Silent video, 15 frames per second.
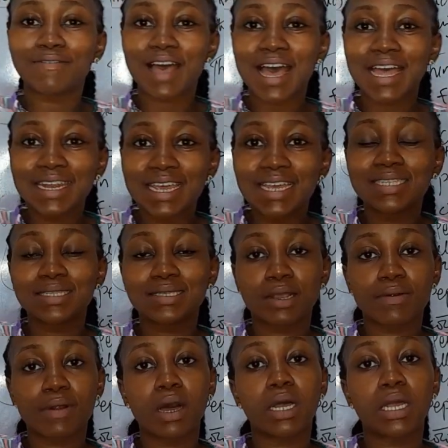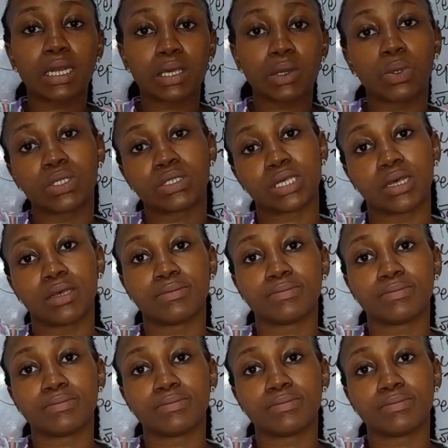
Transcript: added sterile water